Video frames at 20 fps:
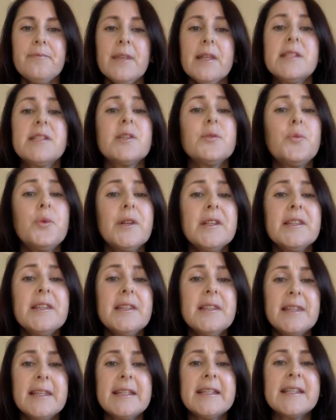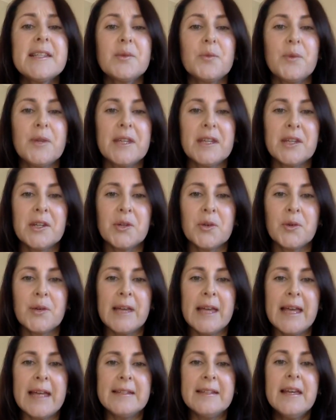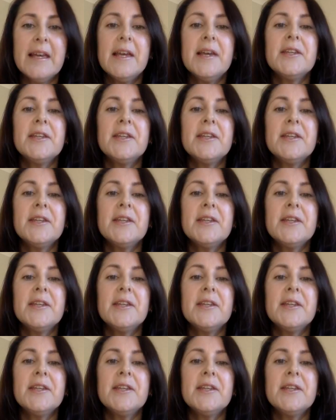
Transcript: So what are the things that we can create?